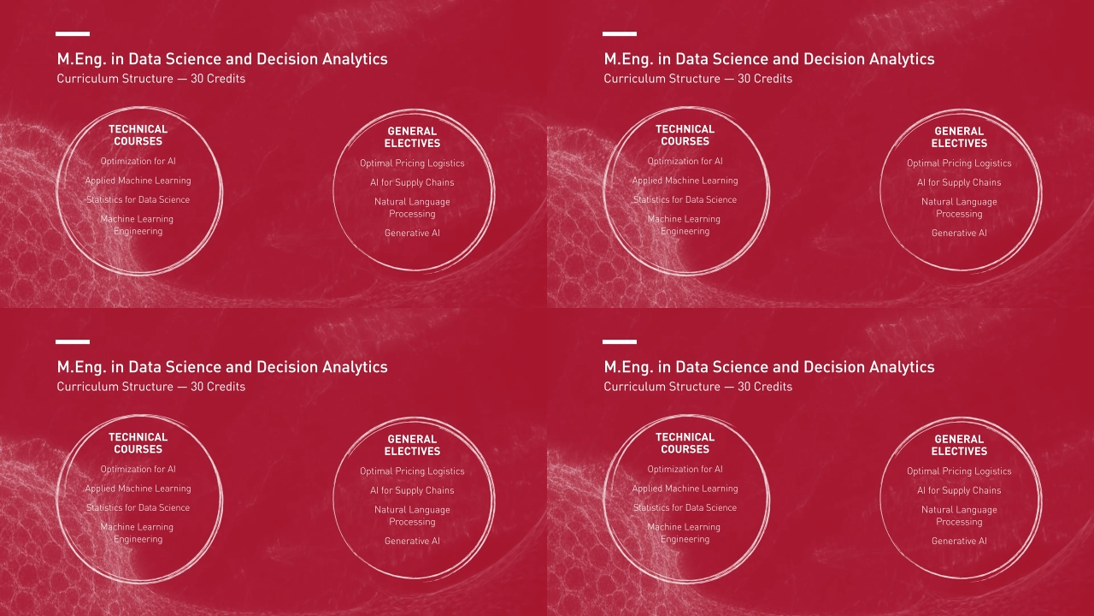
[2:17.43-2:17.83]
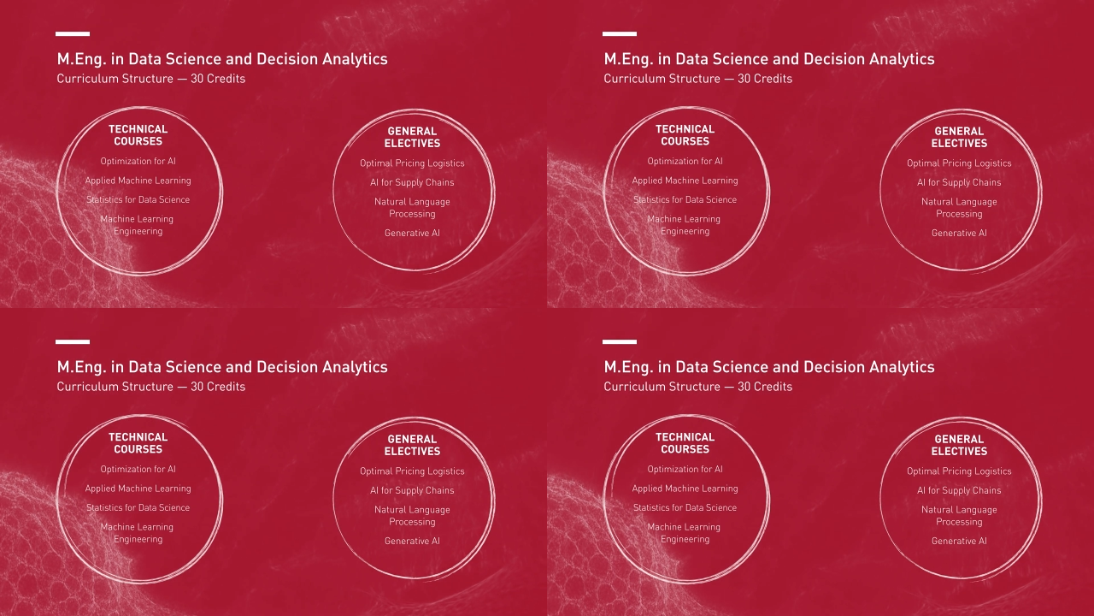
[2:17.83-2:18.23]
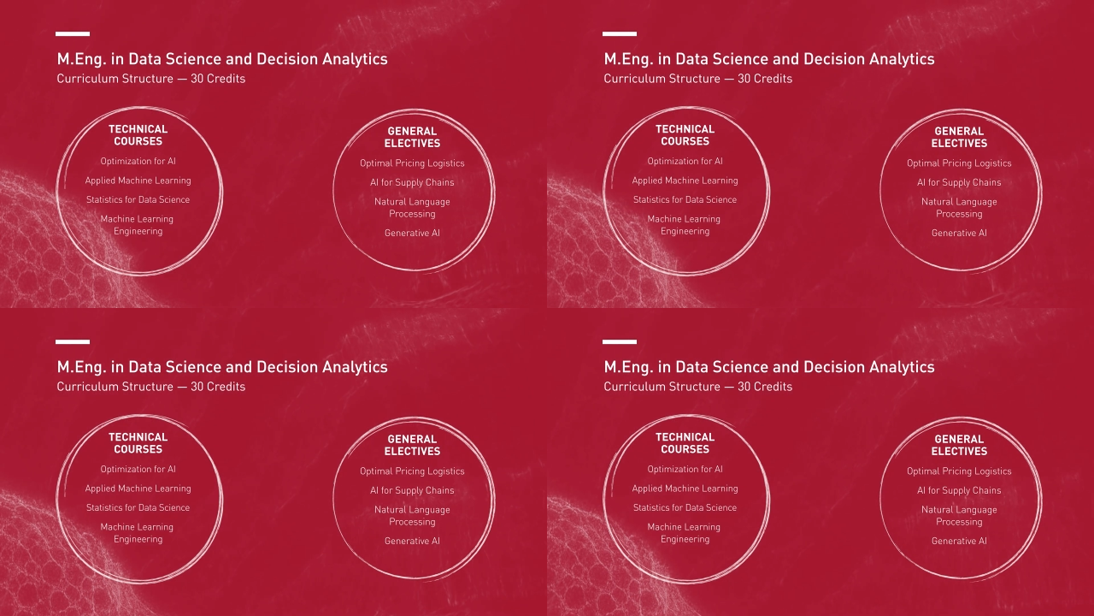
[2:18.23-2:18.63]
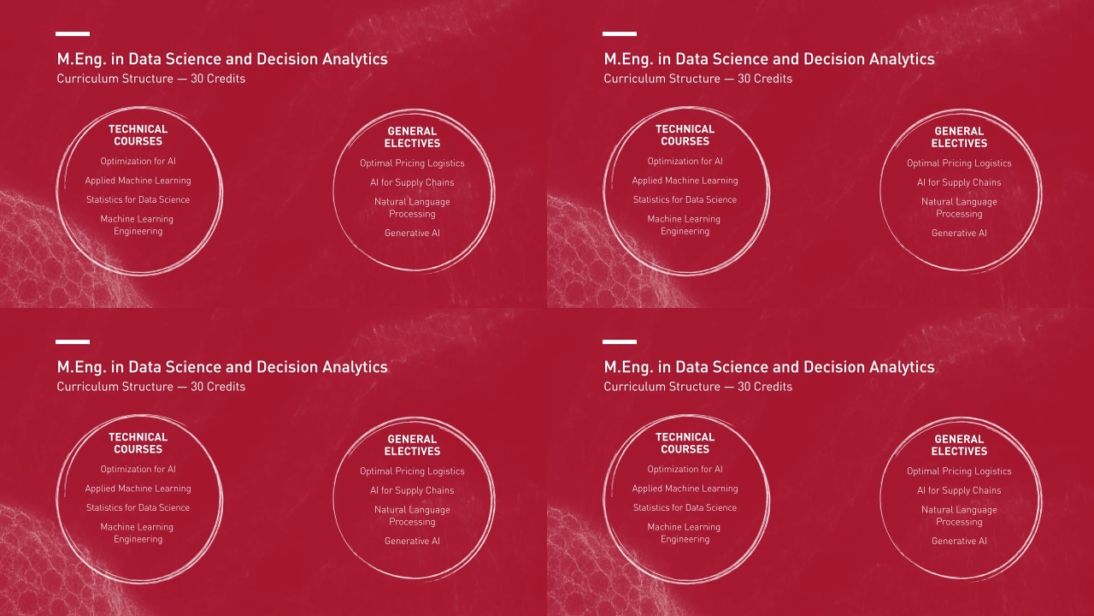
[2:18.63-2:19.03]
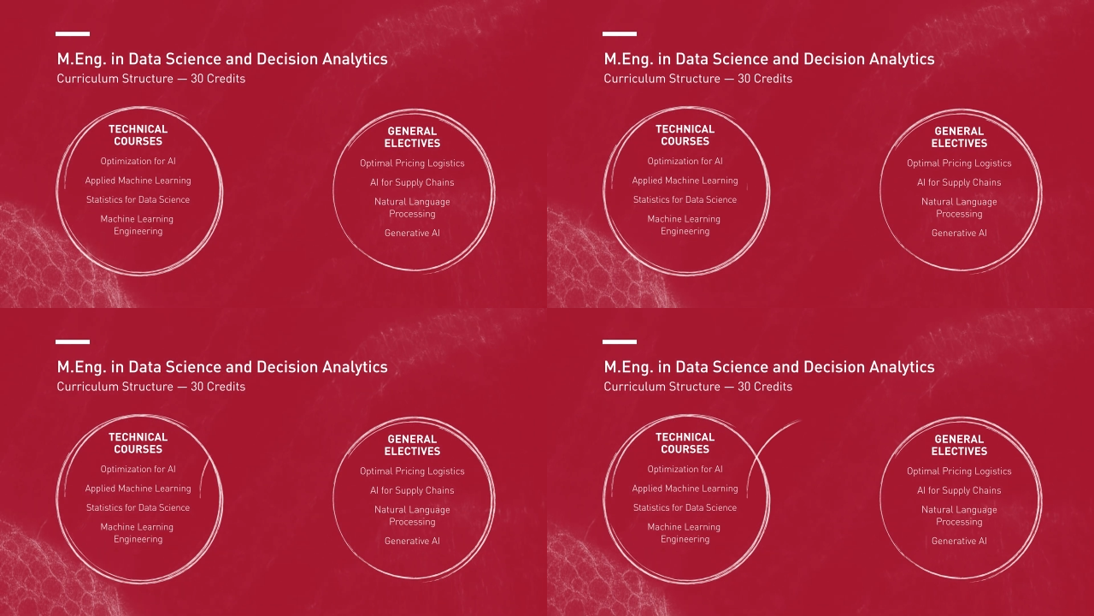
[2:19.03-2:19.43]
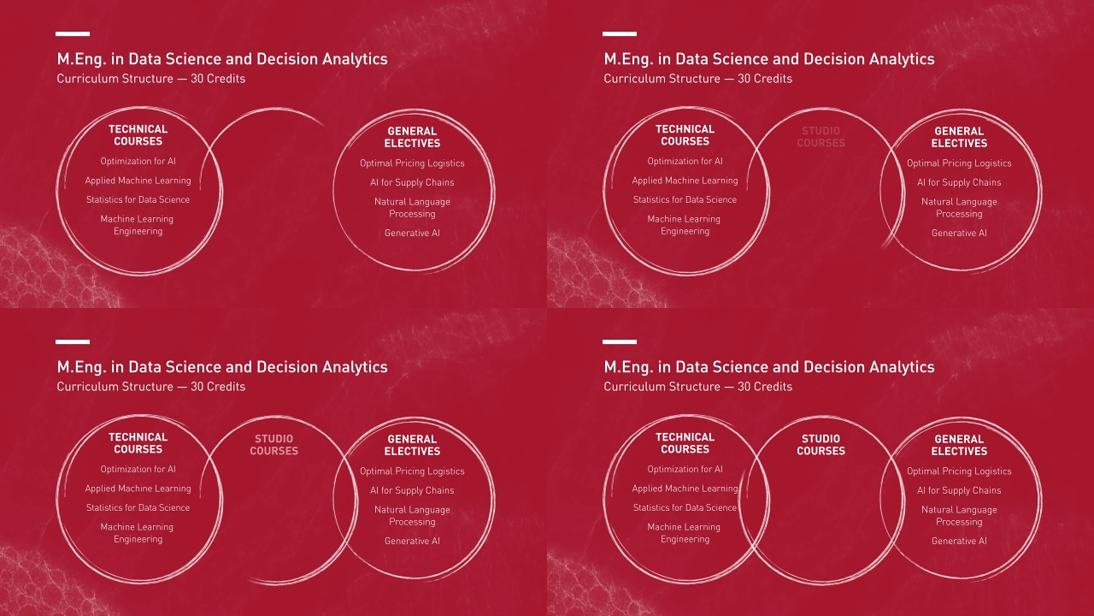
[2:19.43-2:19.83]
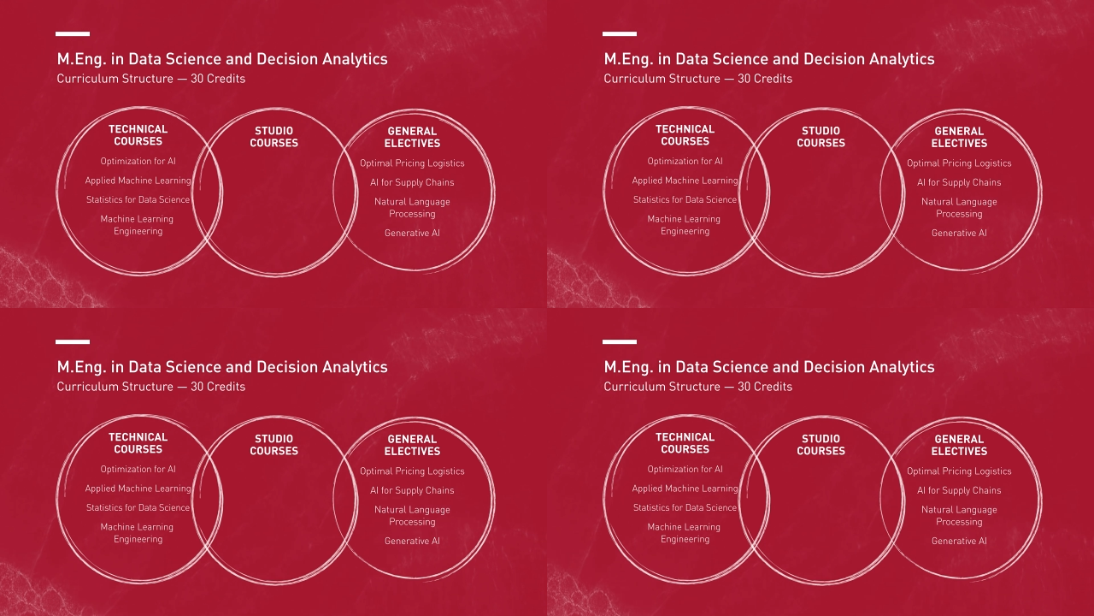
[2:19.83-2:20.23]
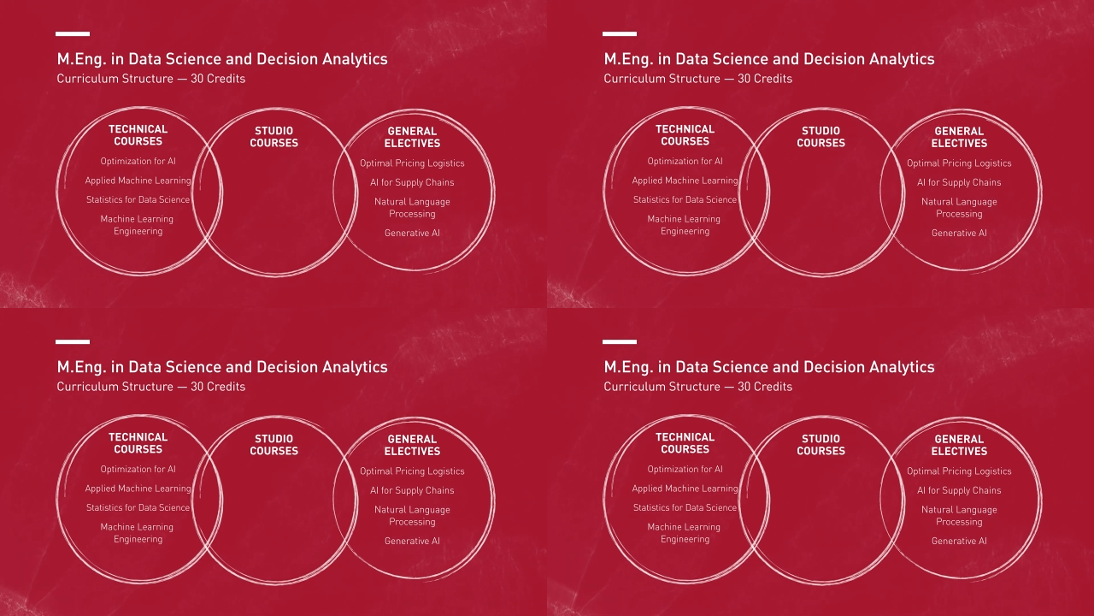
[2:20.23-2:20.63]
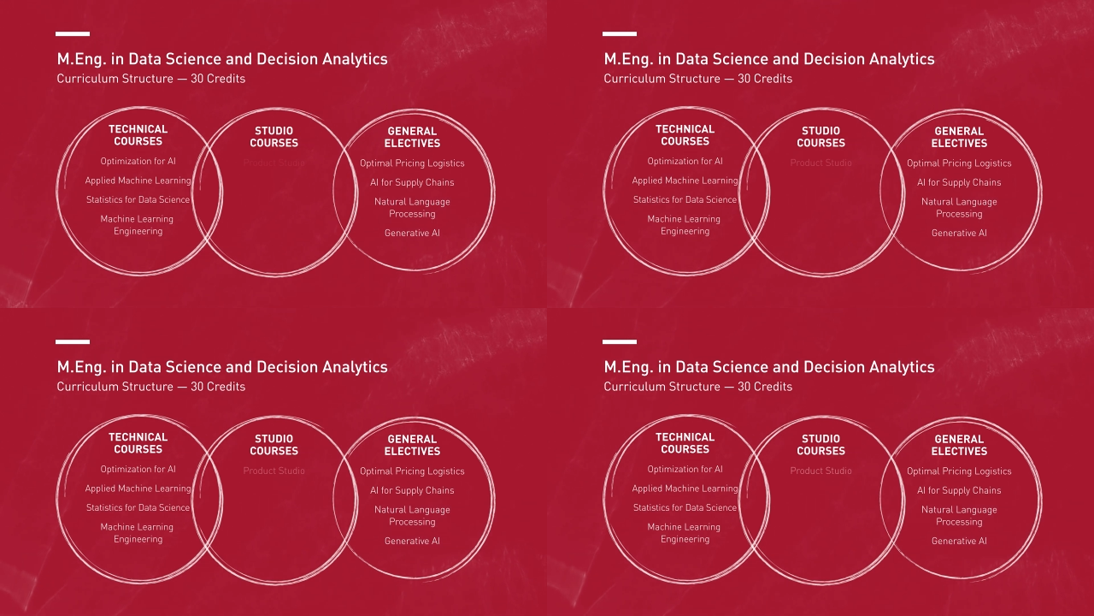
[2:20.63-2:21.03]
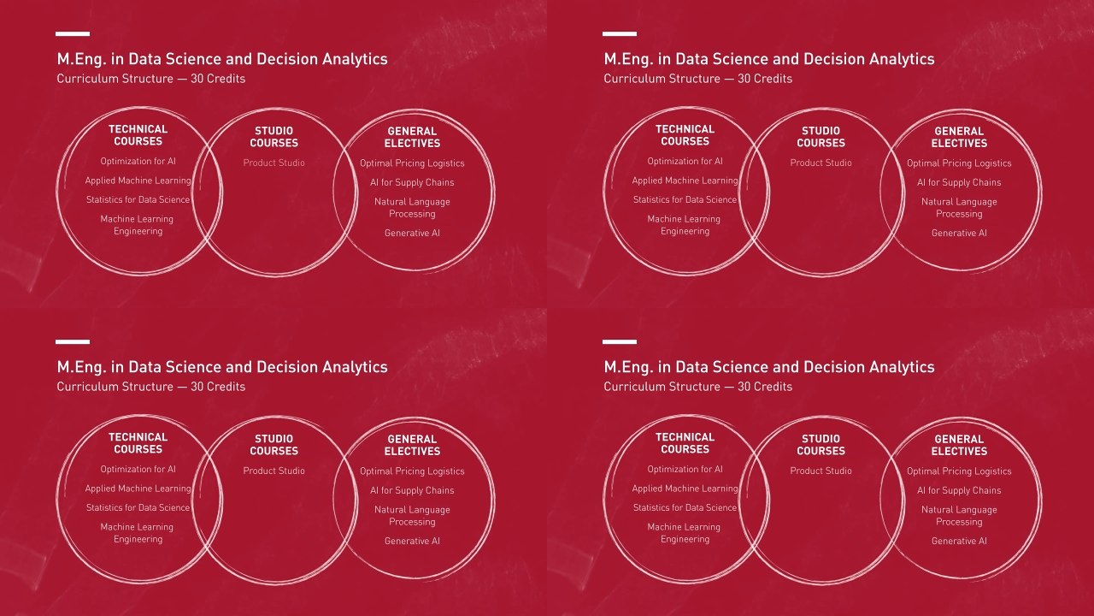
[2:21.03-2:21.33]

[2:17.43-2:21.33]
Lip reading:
[unreadable: no face in view]